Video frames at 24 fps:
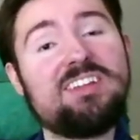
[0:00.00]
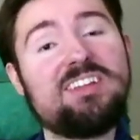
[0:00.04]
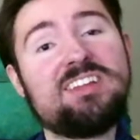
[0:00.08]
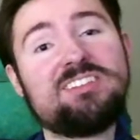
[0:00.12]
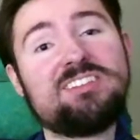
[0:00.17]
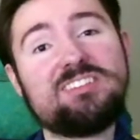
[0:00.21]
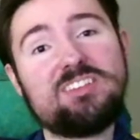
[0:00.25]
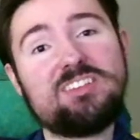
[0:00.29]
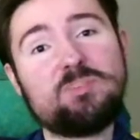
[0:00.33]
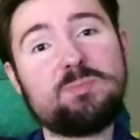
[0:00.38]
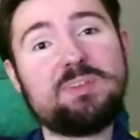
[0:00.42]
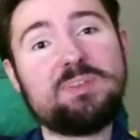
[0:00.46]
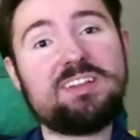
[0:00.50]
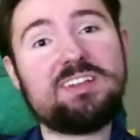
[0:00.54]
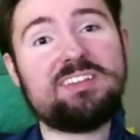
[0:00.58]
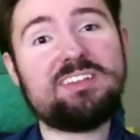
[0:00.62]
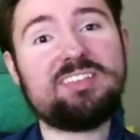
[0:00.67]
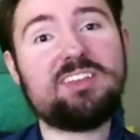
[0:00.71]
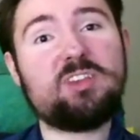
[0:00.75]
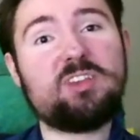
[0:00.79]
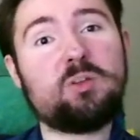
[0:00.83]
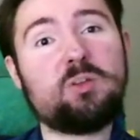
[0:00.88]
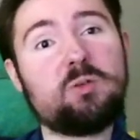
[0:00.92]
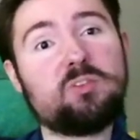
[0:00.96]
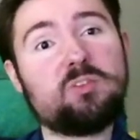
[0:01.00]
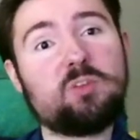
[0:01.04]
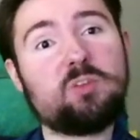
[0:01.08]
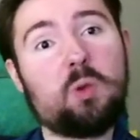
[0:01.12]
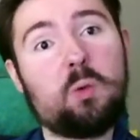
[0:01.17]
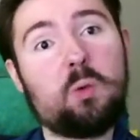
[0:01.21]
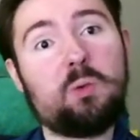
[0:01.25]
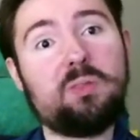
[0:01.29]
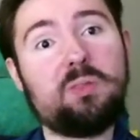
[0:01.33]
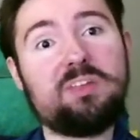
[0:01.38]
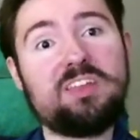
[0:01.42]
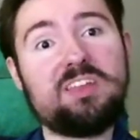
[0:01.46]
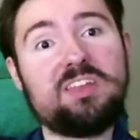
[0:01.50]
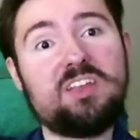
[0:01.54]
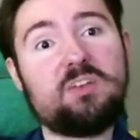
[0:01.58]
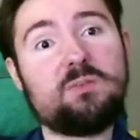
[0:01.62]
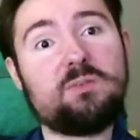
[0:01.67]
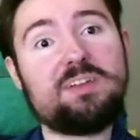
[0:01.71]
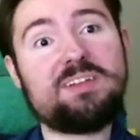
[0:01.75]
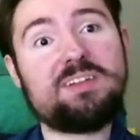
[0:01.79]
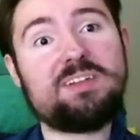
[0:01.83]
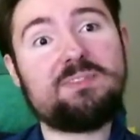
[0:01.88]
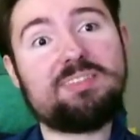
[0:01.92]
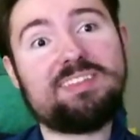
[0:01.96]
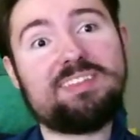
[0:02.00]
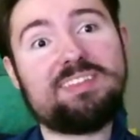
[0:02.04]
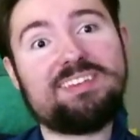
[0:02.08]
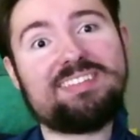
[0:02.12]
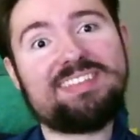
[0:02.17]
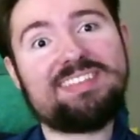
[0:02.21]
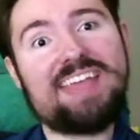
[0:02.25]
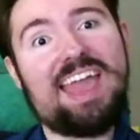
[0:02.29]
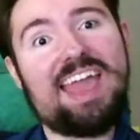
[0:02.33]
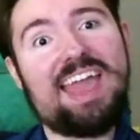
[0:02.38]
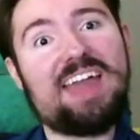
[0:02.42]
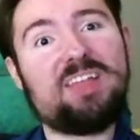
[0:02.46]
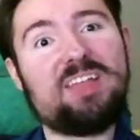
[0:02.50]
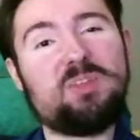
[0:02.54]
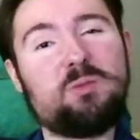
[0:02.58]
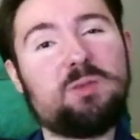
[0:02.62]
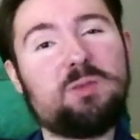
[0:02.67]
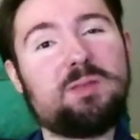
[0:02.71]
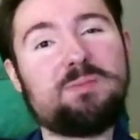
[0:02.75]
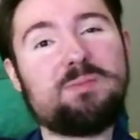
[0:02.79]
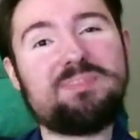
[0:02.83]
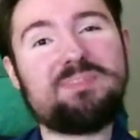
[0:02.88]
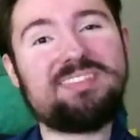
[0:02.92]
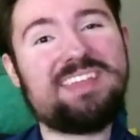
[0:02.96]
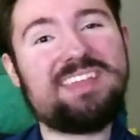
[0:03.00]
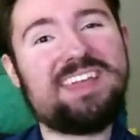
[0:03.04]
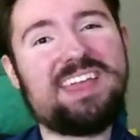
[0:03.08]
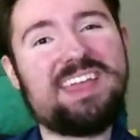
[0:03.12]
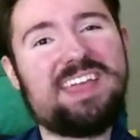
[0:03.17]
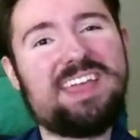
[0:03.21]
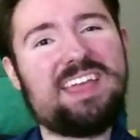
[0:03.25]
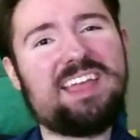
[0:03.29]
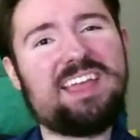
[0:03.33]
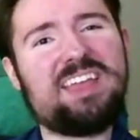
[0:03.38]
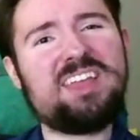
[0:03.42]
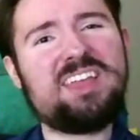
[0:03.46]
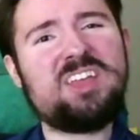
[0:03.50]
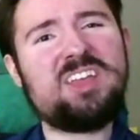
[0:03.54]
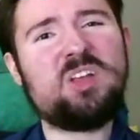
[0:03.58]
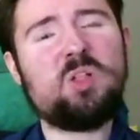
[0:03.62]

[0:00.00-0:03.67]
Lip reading: just because they don't totally agree with exactly what I'm saying.